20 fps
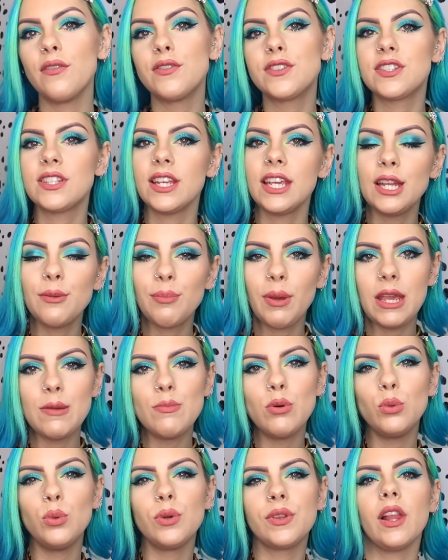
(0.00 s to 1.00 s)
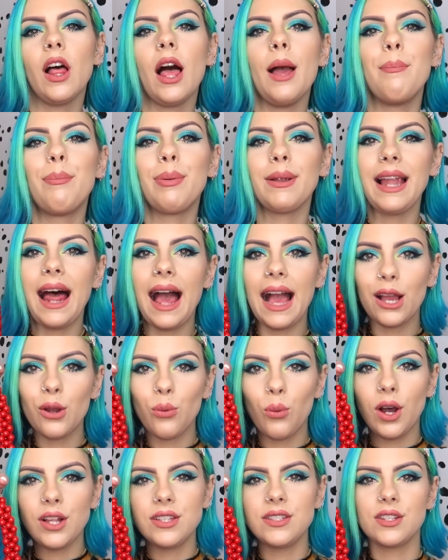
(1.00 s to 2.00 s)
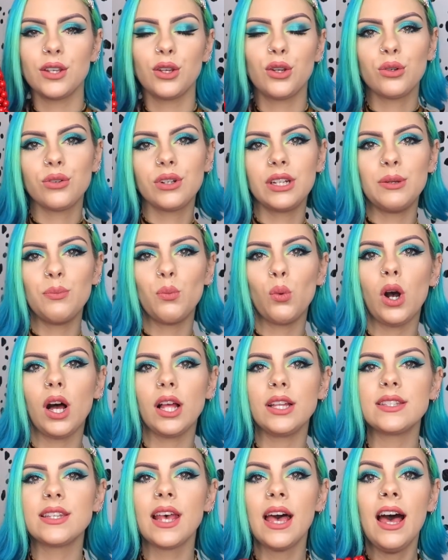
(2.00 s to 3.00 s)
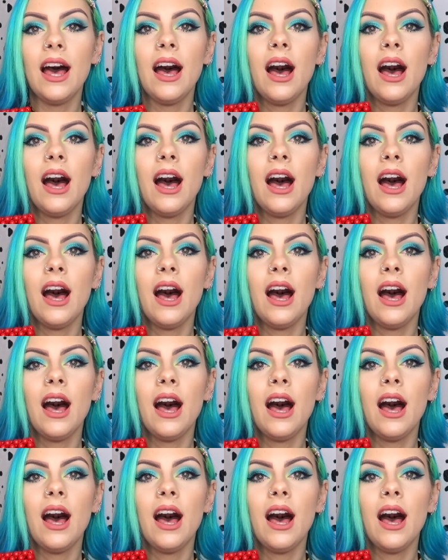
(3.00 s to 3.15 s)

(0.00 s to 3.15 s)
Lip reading: I've seen people with like black ones and cream ones,